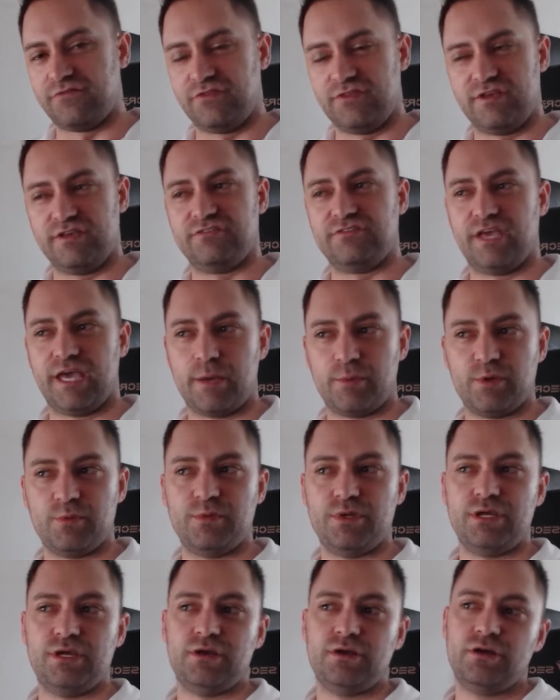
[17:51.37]
of the exam to
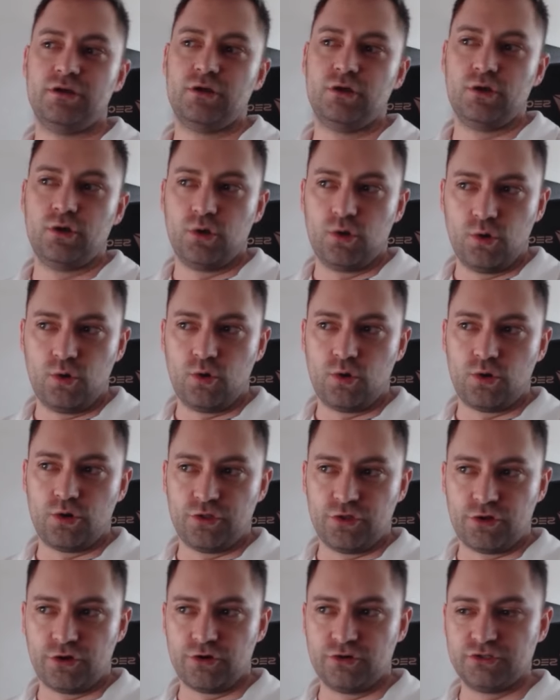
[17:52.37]
be on
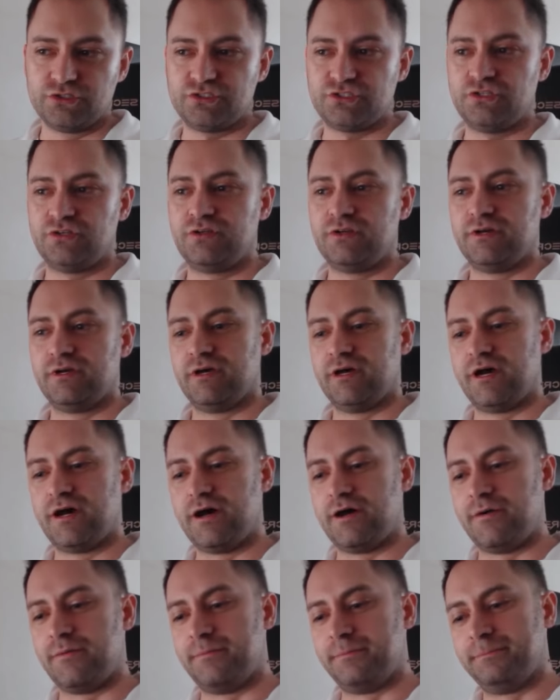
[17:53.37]
those.
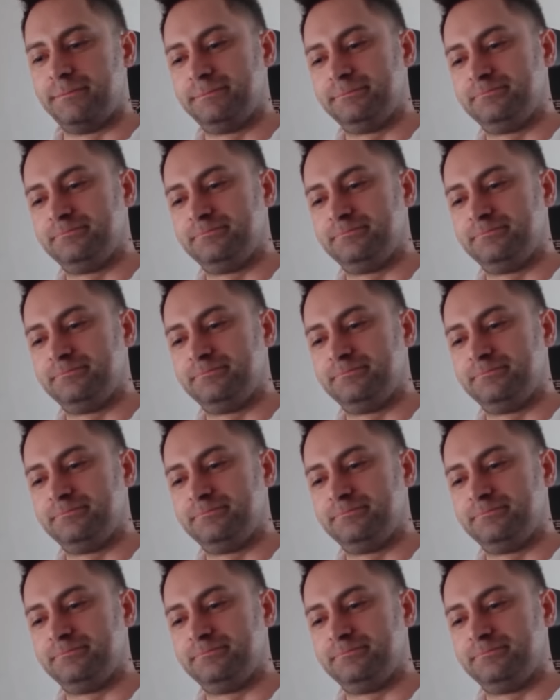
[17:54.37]
Um,